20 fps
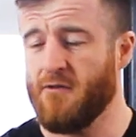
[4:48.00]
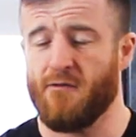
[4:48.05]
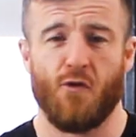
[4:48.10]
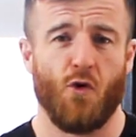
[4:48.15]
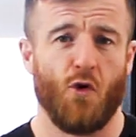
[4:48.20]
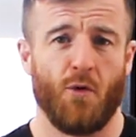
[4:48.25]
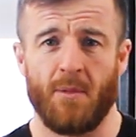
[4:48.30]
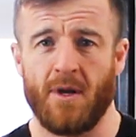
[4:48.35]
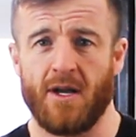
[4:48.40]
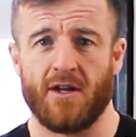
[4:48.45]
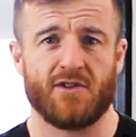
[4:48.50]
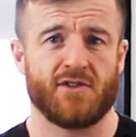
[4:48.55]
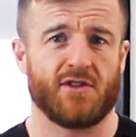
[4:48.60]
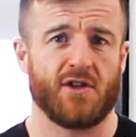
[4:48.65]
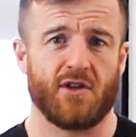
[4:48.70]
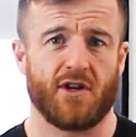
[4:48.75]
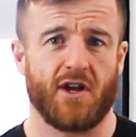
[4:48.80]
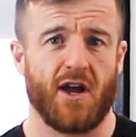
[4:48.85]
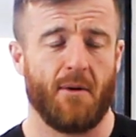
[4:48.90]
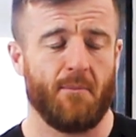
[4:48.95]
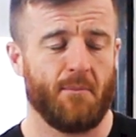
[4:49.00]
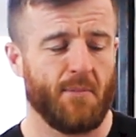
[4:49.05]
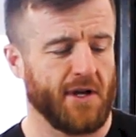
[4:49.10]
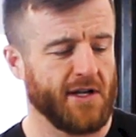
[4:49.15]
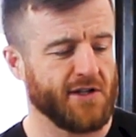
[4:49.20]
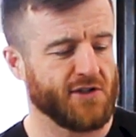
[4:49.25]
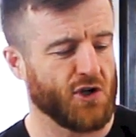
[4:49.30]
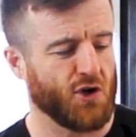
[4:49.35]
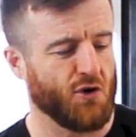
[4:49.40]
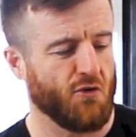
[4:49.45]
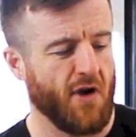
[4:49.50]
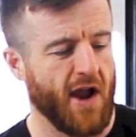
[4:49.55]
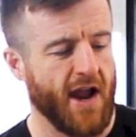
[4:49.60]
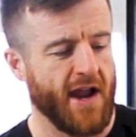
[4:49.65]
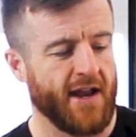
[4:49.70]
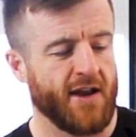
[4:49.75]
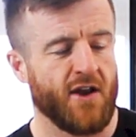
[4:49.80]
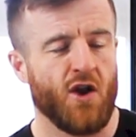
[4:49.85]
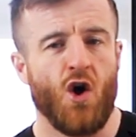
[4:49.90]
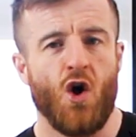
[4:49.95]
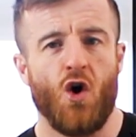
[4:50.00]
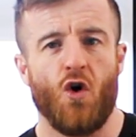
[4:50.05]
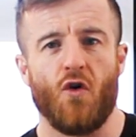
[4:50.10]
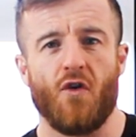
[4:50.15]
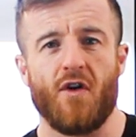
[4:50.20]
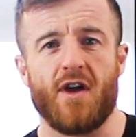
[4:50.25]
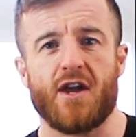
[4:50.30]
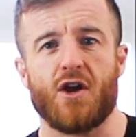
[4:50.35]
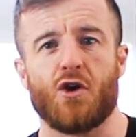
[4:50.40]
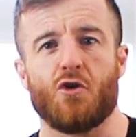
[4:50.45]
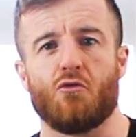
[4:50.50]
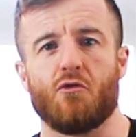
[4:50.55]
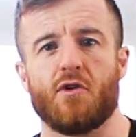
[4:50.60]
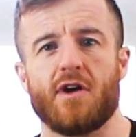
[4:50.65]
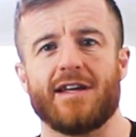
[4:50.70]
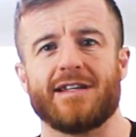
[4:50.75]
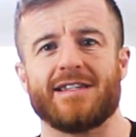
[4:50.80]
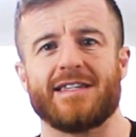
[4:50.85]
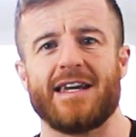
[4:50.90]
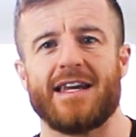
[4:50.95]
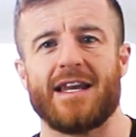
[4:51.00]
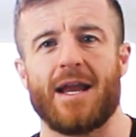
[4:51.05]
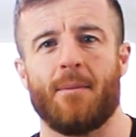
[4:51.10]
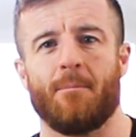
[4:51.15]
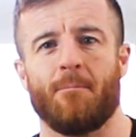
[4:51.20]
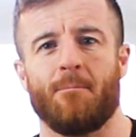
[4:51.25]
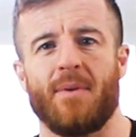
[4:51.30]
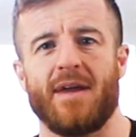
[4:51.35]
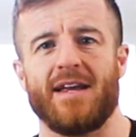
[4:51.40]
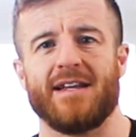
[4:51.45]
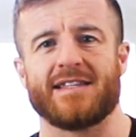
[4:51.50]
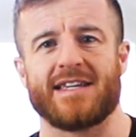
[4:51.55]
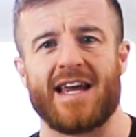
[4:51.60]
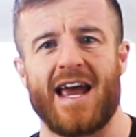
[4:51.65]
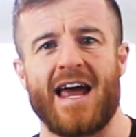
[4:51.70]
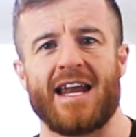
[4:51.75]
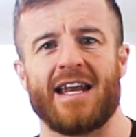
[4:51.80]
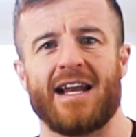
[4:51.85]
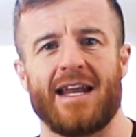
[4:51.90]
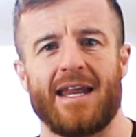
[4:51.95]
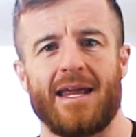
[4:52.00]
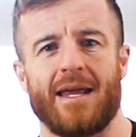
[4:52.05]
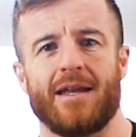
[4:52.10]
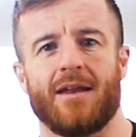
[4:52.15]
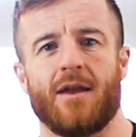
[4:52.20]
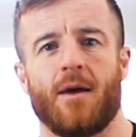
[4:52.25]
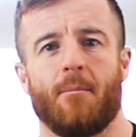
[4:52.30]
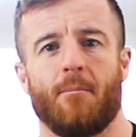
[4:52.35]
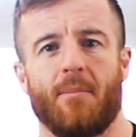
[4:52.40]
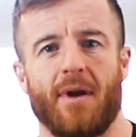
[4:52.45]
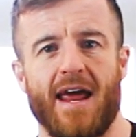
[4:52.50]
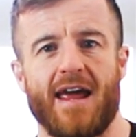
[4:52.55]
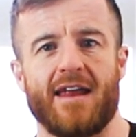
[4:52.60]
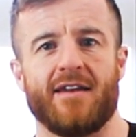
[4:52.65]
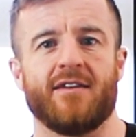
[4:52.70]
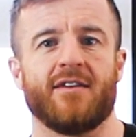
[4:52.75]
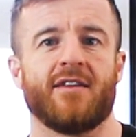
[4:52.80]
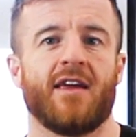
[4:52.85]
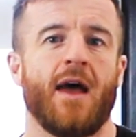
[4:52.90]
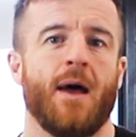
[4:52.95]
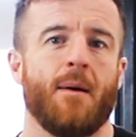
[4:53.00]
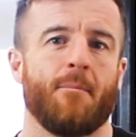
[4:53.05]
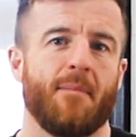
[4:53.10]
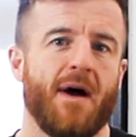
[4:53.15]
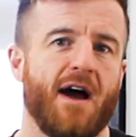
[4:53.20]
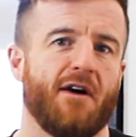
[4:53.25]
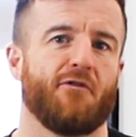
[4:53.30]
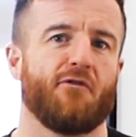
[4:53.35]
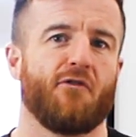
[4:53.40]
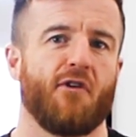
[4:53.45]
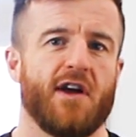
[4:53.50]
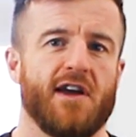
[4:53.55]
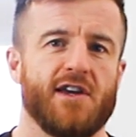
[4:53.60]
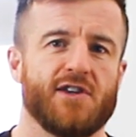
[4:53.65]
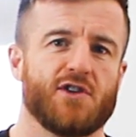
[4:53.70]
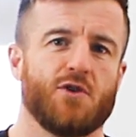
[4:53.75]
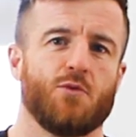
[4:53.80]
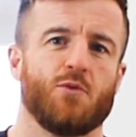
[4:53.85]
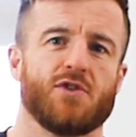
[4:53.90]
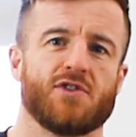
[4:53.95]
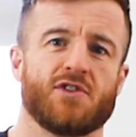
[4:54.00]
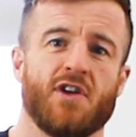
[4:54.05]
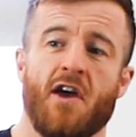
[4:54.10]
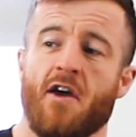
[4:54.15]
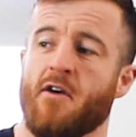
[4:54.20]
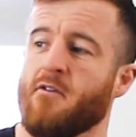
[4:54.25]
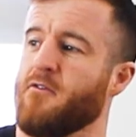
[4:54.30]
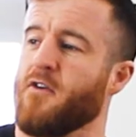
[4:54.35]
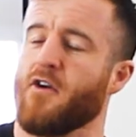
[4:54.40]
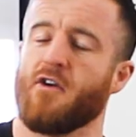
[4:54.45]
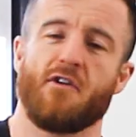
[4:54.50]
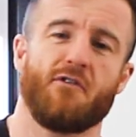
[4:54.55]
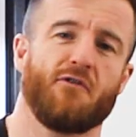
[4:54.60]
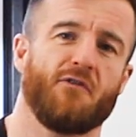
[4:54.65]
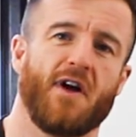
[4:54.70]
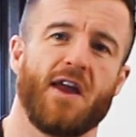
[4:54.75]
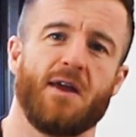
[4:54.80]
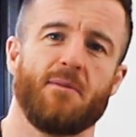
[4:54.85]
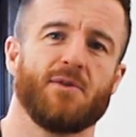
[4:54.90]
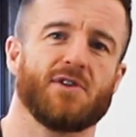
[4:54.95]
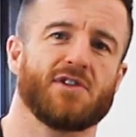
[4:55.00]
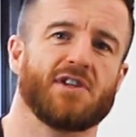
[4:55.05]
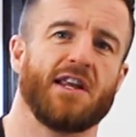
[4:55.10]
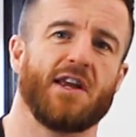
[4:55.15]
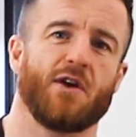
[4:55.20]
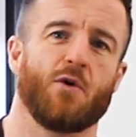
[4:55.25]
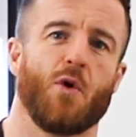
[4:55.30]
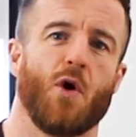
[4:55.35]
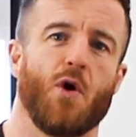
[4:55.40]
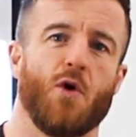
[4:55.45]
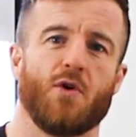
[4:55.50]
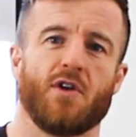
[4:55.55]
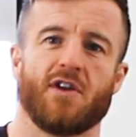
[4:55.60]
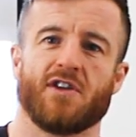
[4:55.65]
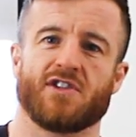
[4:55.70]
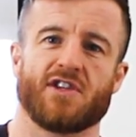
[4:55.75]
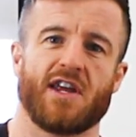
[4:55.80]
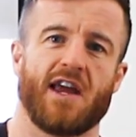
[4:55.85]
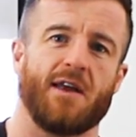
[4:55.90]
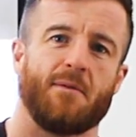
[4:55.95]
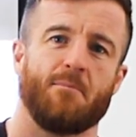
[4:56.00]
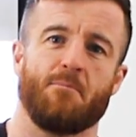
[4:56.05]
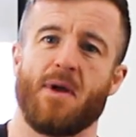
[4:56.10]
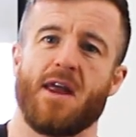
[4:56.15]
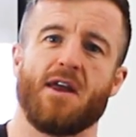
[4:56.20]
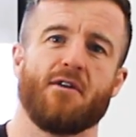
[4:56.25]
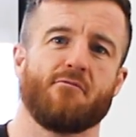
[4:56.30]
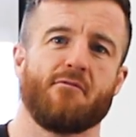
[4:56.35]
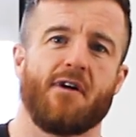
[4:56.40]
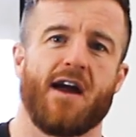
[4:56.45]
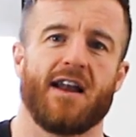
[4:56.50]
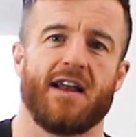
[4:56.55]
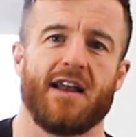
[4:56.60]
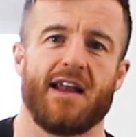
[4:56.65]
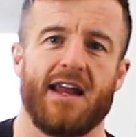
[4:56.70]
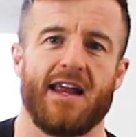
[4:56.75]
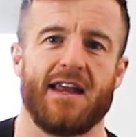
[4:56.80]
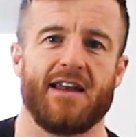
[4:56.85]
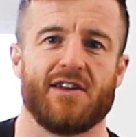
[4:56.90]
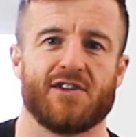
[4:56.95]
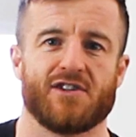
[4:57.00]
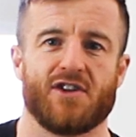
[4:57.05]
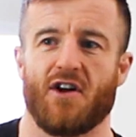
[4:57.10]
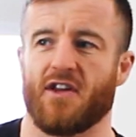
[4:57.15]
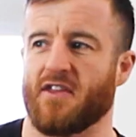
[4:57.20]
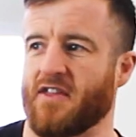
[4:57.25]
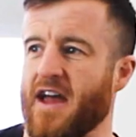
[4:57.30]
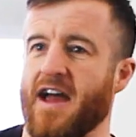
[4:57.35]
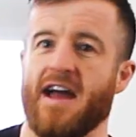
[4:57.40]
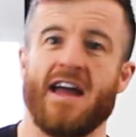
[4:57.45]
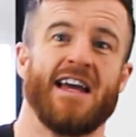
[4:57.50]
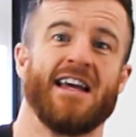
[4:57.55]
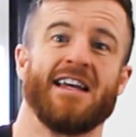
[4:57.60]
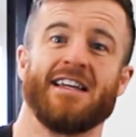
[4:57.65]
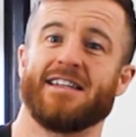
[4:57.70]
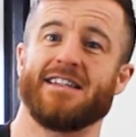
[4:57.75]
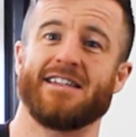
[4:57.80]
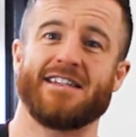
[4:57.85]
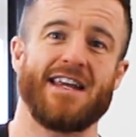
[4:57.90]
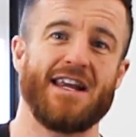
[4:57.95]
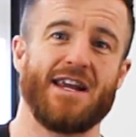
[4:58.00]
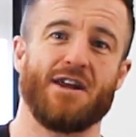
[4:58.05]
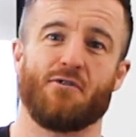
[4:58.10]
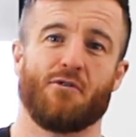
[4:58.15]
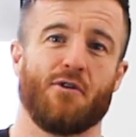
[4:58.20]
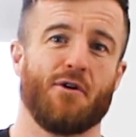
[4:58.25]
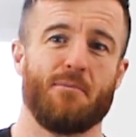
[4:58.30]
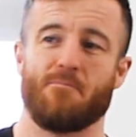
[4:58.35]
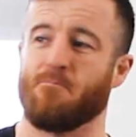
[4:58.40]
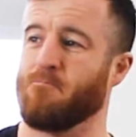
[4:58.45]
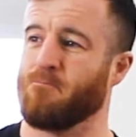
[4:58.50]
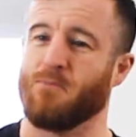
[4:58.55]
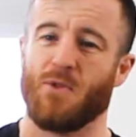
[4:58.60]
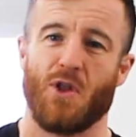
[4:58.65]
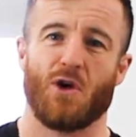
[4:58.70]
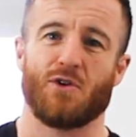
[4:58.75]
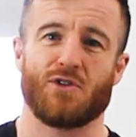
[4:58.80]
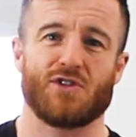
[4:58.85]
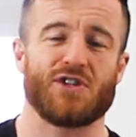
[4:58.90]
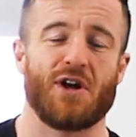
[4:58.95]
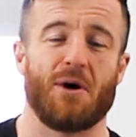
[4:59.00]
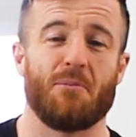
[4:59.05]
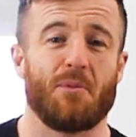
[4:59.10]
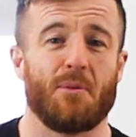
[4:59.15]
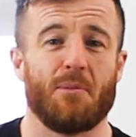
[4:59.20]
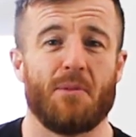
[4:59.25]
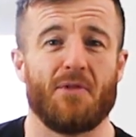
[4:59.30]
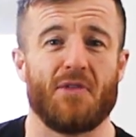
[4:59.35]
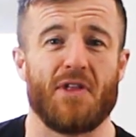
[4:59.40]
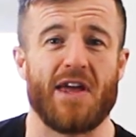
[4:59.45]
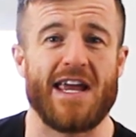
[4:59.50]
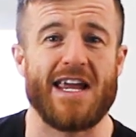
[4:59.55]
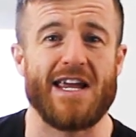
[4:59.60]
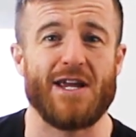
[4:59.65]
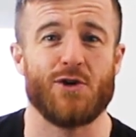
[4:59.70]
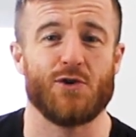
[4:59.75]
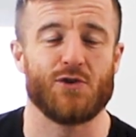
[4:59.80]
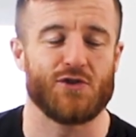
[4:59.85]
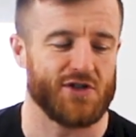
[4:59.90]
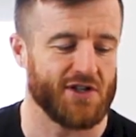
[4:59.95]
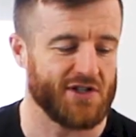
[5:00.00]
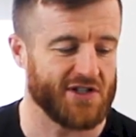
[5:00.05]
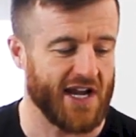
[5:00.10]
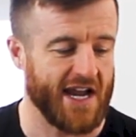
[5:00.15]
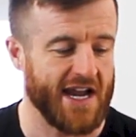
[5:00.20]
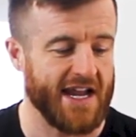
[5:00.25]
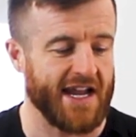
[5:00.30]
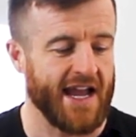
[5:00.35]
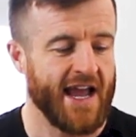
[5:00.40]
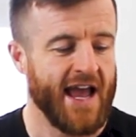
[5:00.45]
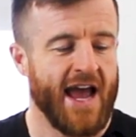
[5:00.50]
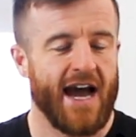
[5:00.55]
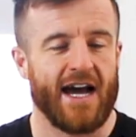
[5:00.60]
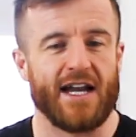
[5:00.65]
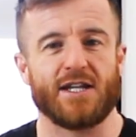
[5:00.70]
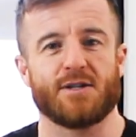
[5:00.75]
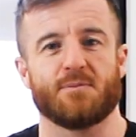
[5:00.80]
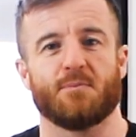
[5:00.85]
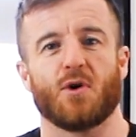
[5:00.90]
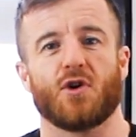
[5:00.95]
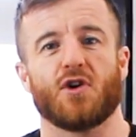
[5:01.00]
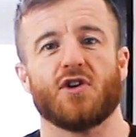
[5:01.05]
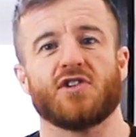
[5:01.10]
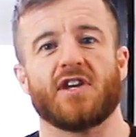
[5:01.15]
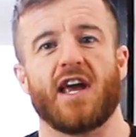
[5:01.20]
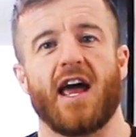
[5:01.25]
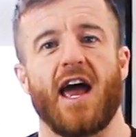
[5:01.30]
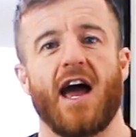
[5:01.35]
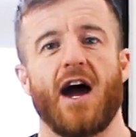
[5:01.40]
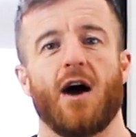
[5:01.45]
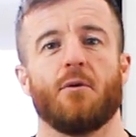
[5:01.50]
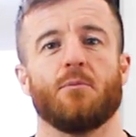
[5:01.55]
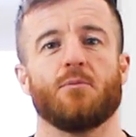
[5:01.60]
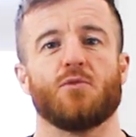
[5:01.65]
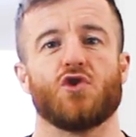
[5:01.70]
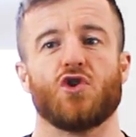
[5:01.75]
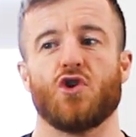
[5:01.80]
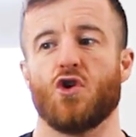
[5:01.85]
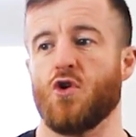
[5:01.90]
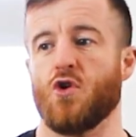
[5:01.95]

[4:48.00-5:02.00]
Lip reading: formulas that companies are creating, or a creatine and beta-alanine blend. Matt Fraser was very famously quoted as saying beta-alanine is like that secret, supplement that he used to take, and it's because it helps